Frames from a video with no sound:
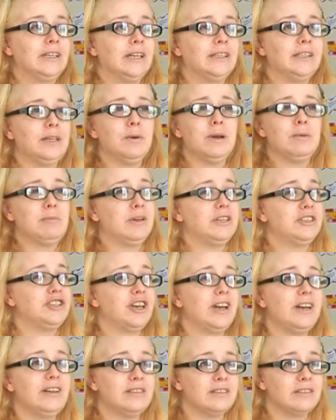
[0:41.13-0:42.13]
And they weren't being
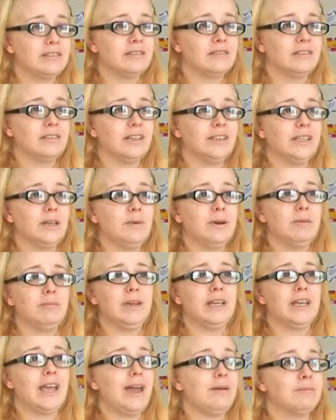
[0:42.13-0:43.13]
shared, and they weren't
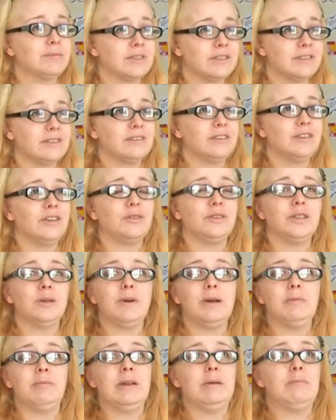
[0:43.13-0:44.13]
being kept, you know, and they
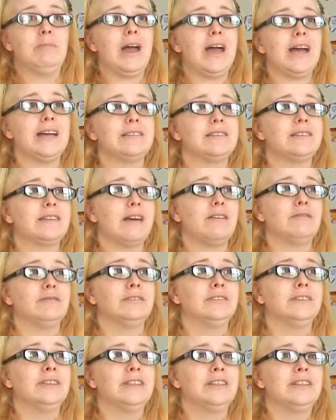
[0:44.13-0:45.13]
weren't being passed
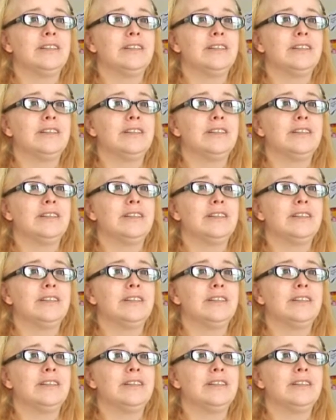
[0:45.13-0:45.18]
down.